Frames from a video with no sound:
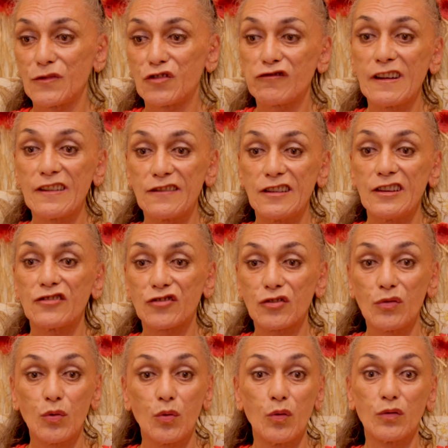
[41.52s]

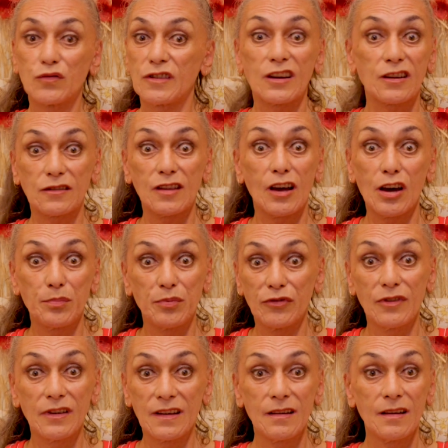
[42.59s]
transsexual or
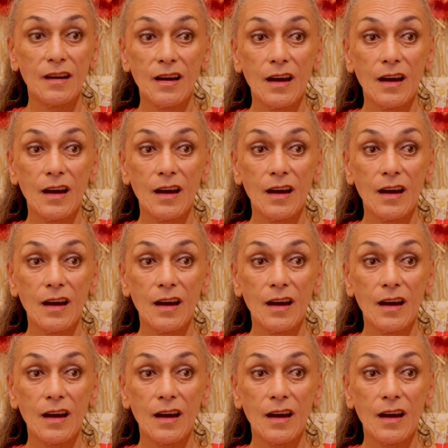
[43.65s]
takataapui